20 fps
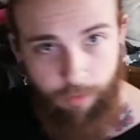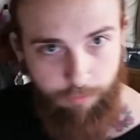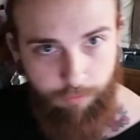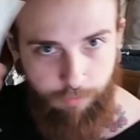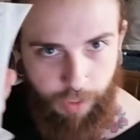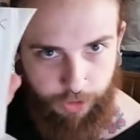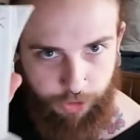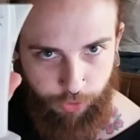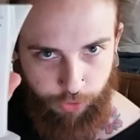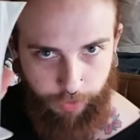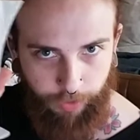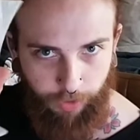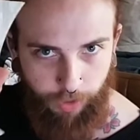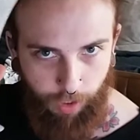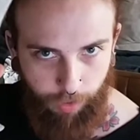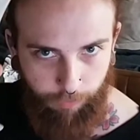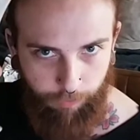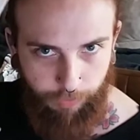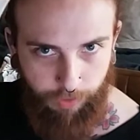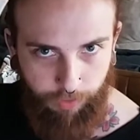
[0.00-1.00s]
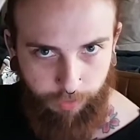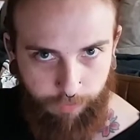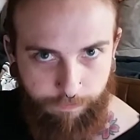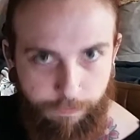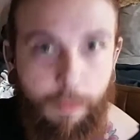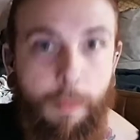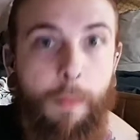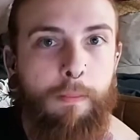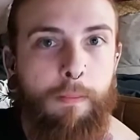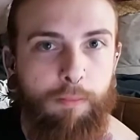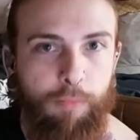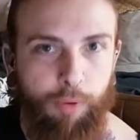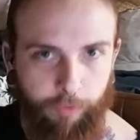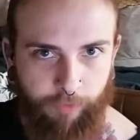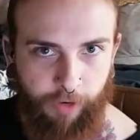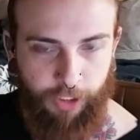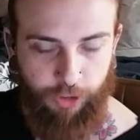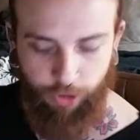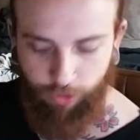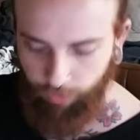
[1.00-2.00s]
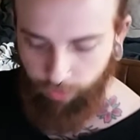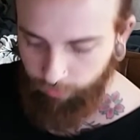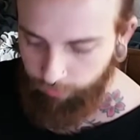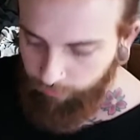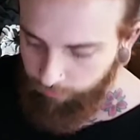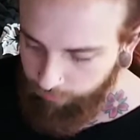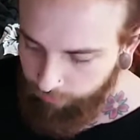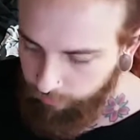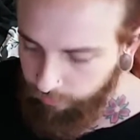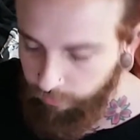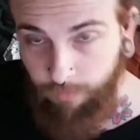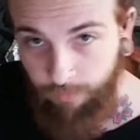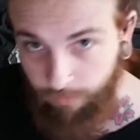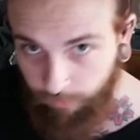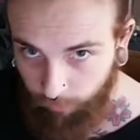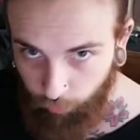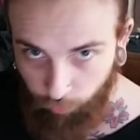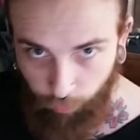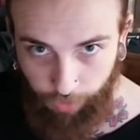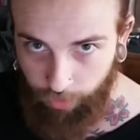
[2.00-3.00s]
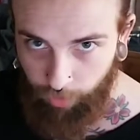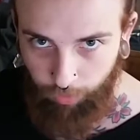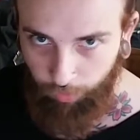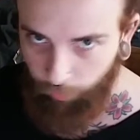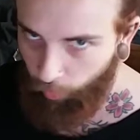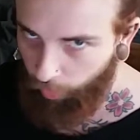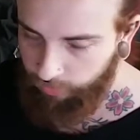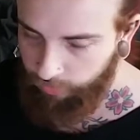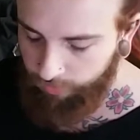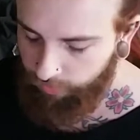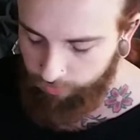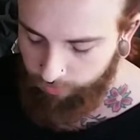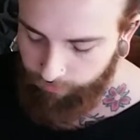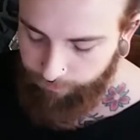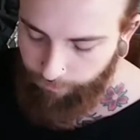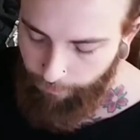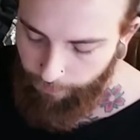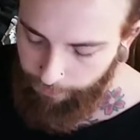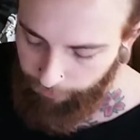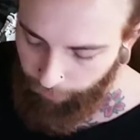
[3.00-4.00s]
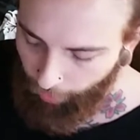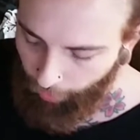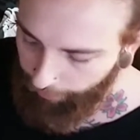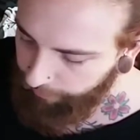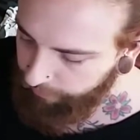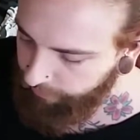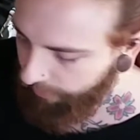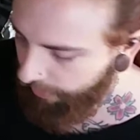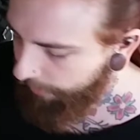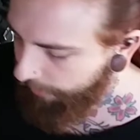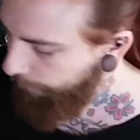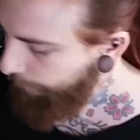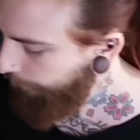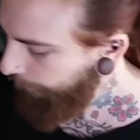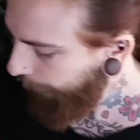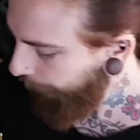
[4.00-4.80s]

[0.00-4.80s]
Measuring cup, professional. Regular ones, they're not the same.